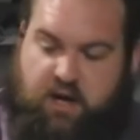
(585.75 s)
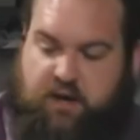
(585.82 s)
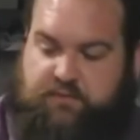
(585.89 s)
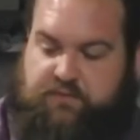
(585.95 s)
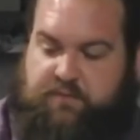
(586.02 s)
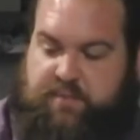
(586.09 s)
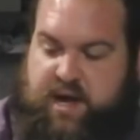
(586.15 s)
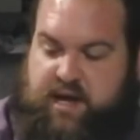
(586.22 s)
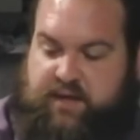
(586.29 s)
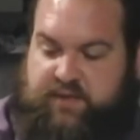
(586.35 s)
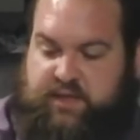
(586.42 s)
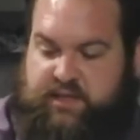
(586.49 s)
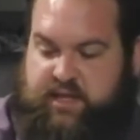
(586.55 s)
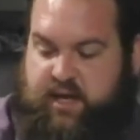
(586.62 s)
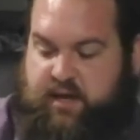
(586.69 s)
for back in
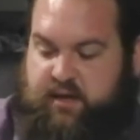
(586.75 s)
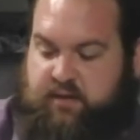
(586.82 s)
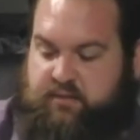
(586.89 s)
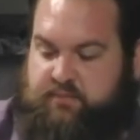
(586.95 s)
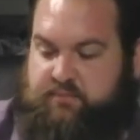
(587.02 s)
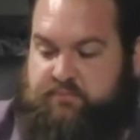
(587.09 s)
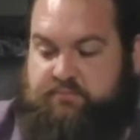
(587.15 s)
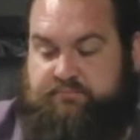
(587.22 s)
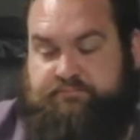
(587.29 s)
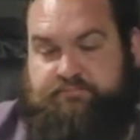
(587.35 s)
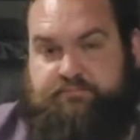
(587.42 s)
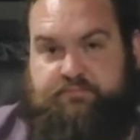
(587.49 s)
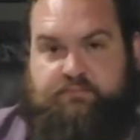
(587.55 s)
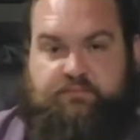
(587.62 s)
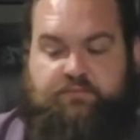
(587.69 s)
the day,
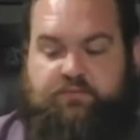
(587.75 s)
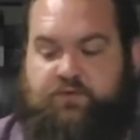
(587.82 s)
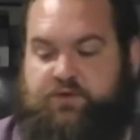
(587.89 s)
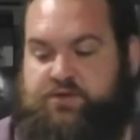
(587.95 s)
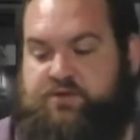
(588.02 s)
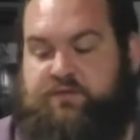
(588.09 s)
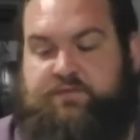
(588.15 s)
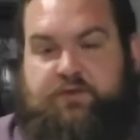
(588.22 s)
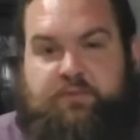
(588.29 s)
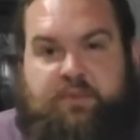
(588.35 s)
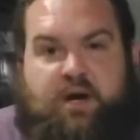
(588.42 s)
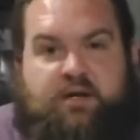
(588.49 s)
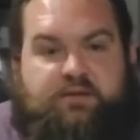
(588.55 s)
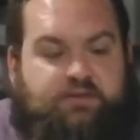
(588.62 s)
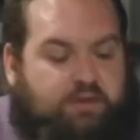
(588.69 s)
for just a few
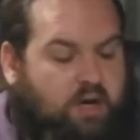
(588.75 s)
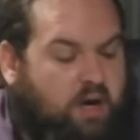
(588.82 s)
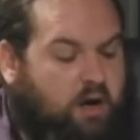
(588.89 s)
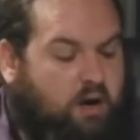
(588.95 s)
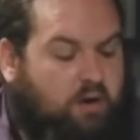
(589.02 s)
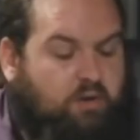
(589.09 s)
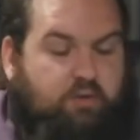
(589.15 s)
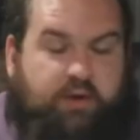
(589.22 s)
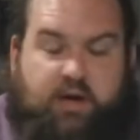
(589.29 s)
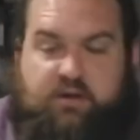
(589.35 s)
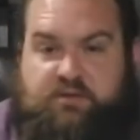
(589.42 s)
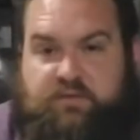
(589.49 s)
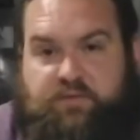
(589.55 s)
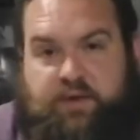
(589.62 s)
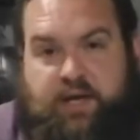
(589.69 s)
bucks, who
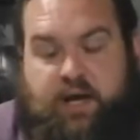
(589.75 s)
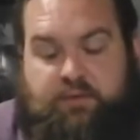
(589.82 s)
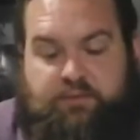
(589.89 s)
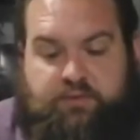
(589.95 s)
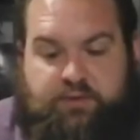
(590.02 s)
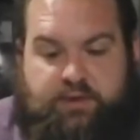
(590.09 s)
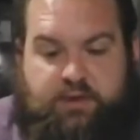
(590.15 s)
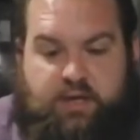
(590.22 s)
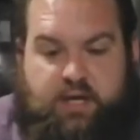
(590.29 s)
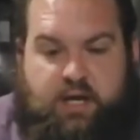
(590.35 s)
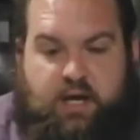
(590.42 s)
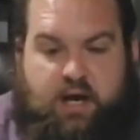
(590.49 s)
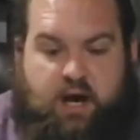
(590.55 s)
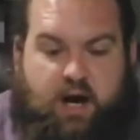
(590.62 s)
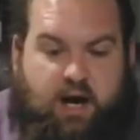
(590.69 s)
cares if they got ruined?
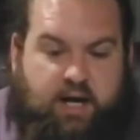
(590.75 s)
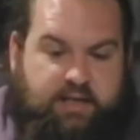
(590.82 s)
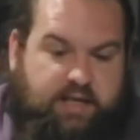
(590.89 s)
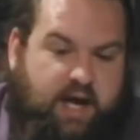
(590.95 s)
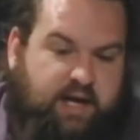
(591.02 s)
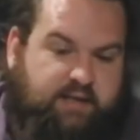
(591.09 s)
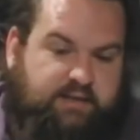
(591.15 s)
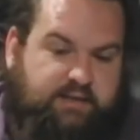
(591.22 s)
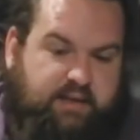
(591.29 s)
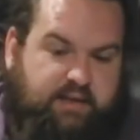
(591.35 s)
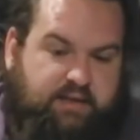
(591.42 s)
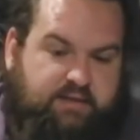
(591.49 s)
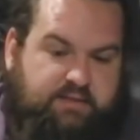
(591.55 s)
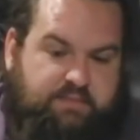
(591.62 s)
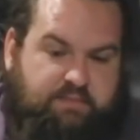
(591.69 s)
Next
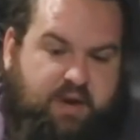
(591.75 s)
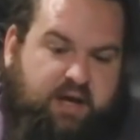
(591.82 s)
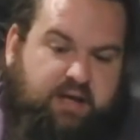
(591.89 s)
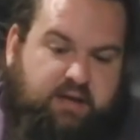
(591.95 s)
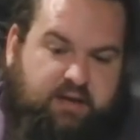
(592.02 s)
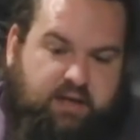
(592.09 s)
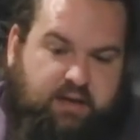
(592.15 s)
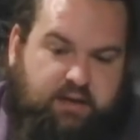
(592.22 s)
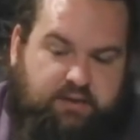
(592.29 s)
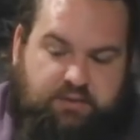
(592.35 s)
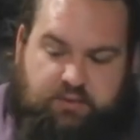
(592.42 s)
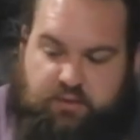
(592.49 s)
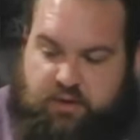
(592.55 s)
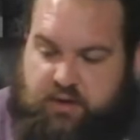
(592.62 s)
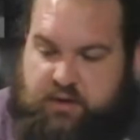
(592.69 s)
is Mecha King
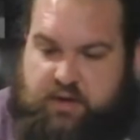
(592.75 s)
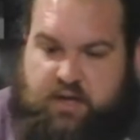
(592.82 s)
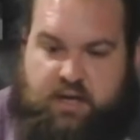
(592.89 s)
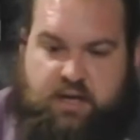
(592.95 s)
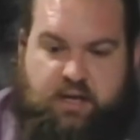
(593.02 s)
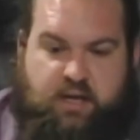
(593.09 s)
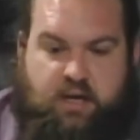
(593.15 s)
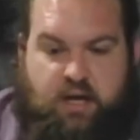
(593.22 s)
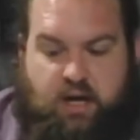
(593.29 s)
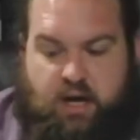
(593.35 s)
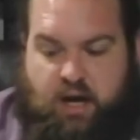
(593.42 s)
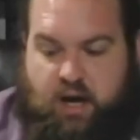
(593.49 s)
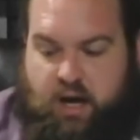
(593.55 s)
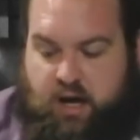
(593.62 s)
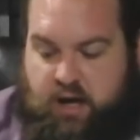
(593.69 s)
Ghidorah.
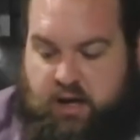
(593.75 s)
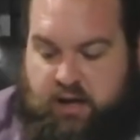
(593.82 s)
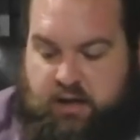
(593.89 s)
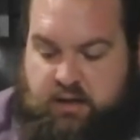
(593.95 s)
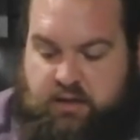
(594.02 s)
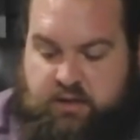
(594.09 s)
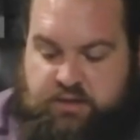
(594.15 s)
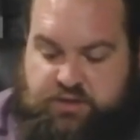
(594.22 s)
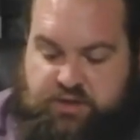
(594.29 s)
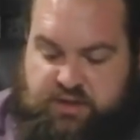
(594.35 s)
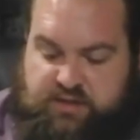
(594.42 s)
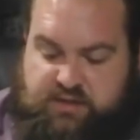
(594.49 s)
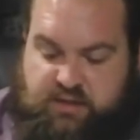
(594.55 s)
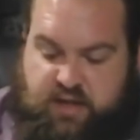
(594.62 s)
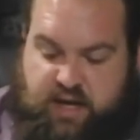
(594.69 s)

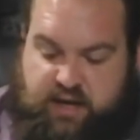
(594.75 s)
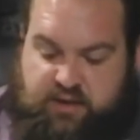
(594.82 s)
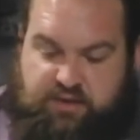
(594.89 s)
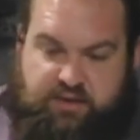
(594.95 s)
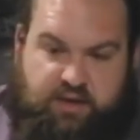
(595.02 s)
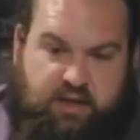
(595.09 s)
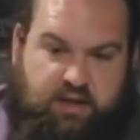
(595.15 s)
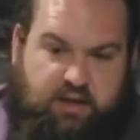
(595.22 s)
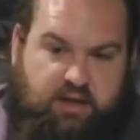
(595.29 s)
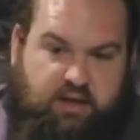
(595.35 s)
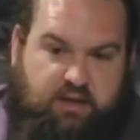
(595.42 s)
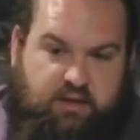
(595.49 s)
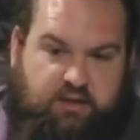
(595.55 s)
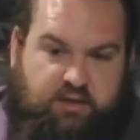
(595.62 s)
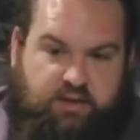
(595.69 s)
Just like the
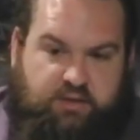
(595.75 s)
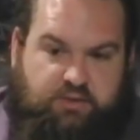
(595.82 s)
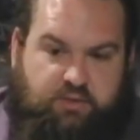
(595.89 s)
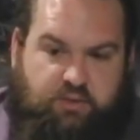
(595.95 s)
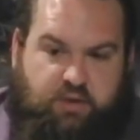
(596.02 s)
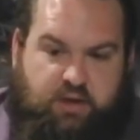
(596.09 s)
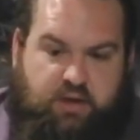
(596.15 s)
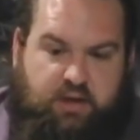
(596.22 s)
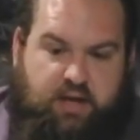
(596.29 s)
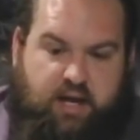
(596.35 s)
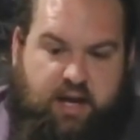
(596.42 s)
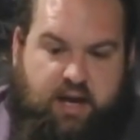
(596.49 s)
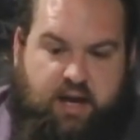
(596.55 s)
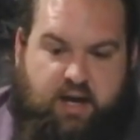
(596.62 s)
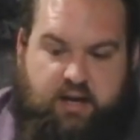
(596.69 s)

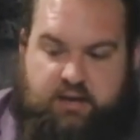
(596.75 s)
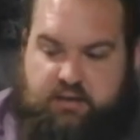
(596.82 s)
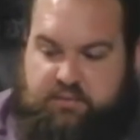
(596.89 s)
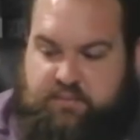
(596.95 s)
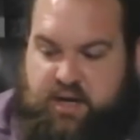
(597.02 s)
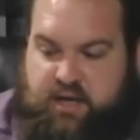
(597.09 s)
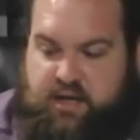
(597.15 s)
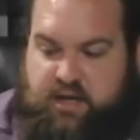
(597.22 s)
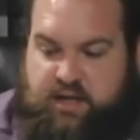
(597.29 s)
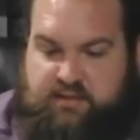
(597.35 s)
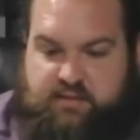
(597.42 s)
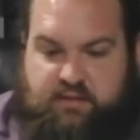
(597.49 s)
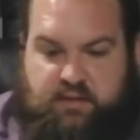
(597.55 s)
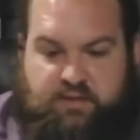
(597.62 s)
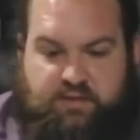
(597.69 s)
Ghidorah and
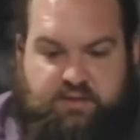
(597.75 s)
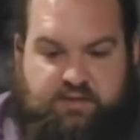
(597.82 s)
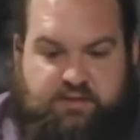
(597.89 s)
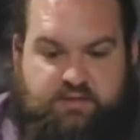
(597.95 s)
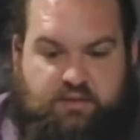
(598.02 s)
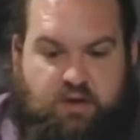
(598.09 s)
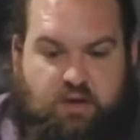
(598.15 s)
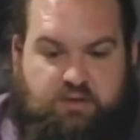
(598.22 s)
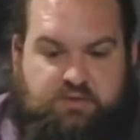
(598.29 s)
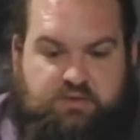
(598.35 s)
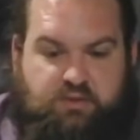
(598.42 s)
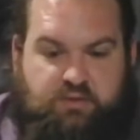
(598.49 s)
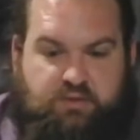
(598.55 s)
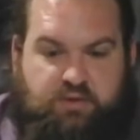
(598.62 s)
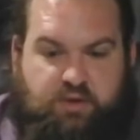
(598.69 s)
Mechagodzilla, this is
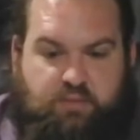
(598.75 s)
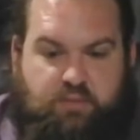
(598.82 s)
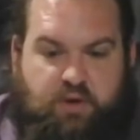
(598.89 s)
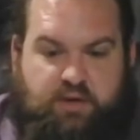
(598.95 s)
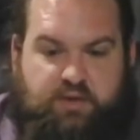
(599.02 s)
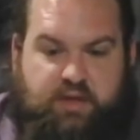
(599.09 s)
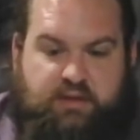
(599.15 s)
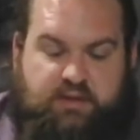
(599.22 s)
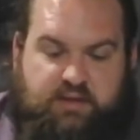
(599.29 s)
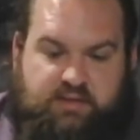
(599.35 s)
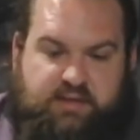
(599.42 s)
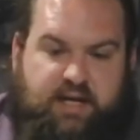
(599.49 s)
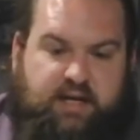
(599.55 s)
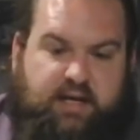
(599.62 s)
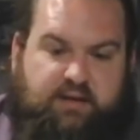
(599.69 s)
also the one that does
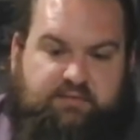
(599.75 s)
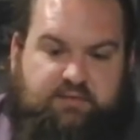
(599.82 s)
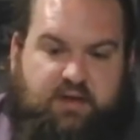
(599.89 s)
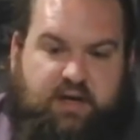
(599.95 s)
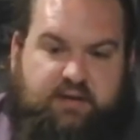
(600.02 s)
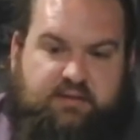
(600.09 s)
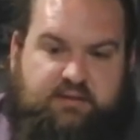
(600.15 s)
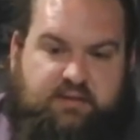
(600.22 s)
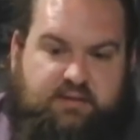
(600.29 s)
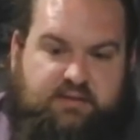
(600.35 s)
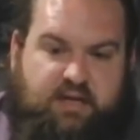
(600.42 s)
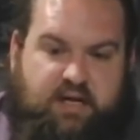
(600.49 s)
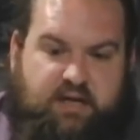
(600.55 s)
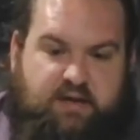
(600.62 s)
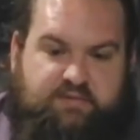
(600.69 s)
not have lights, does
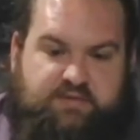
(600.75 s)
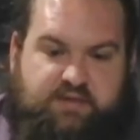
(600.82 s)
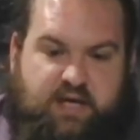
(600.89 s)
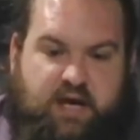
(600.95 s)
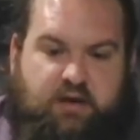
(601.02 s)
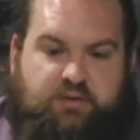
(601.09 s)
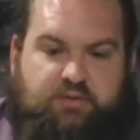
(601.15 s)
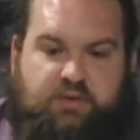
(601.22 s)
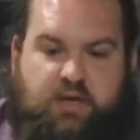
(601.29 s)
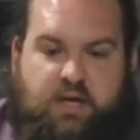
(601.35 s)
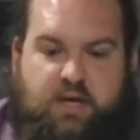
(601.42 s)
not have sound.